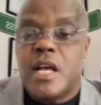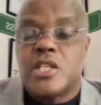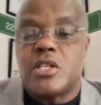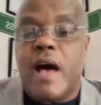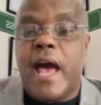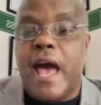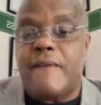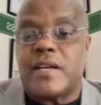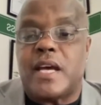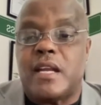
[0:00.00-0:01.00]
So I
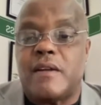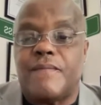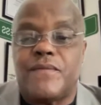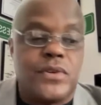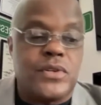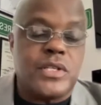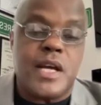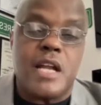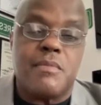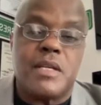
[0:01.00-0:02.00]
advocated for this
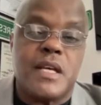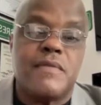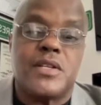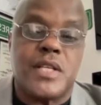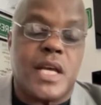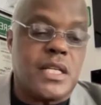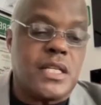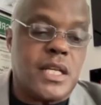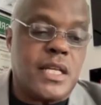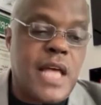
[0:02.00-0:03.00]
child to be given a second
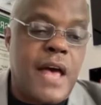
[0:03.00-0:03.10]
chance.